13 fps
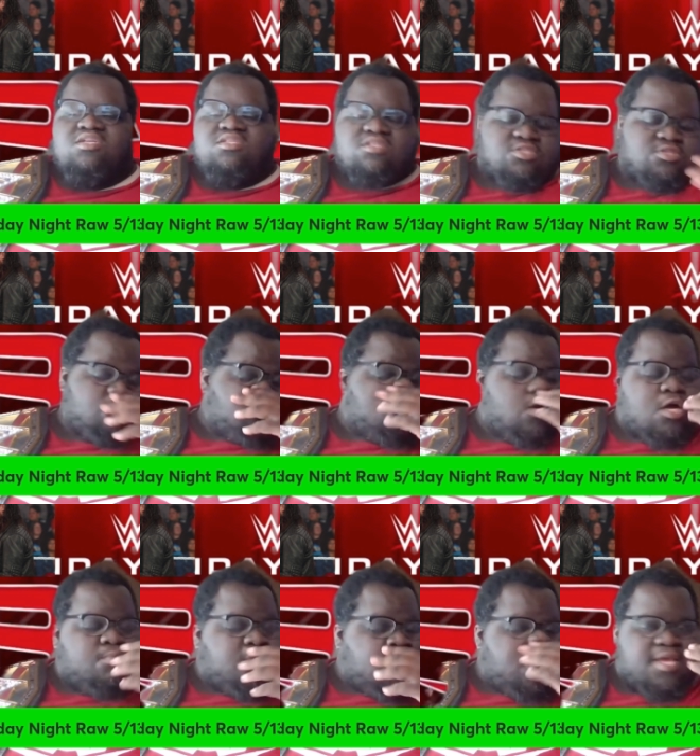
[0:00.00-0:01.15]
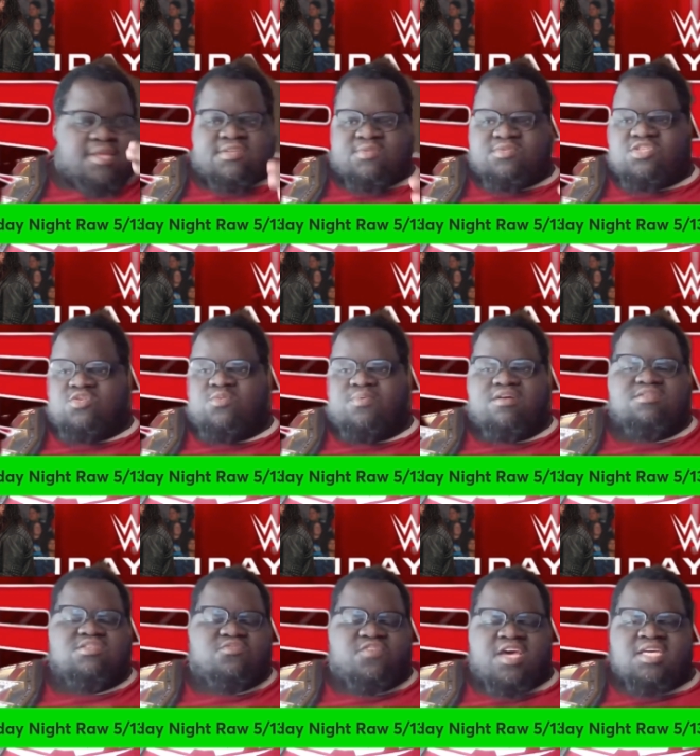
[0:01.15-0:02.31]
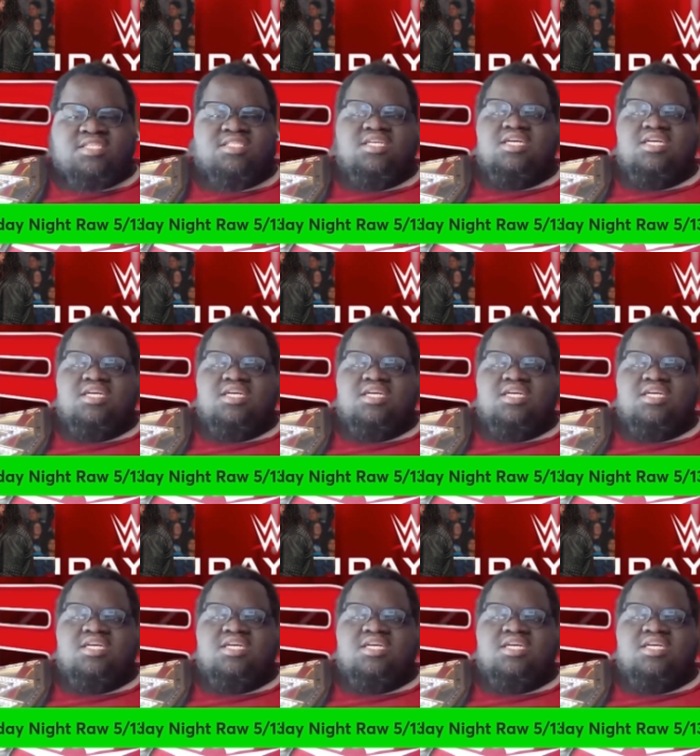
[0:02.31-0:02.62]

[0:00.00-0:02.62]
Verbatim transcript: that you're going to talk about to the person's face?"